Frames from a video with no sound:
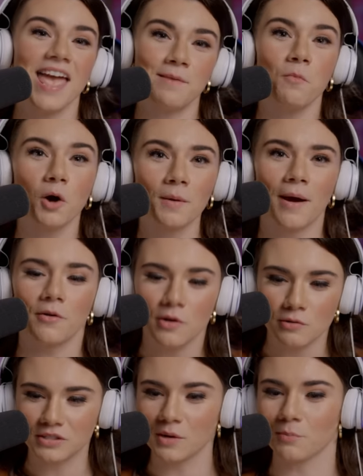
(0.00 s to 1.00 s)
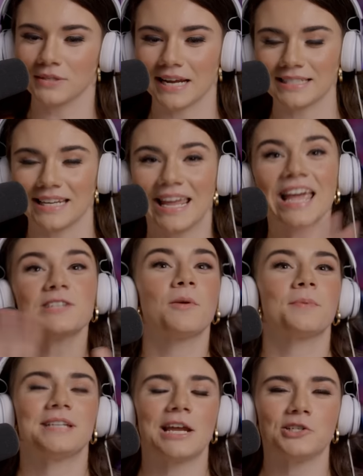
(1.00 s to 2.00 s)
and more about Newsom protecting his
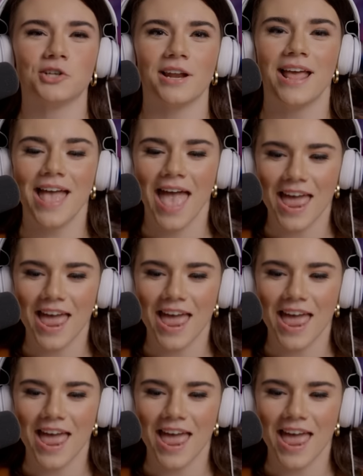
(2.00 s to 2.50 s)
reputation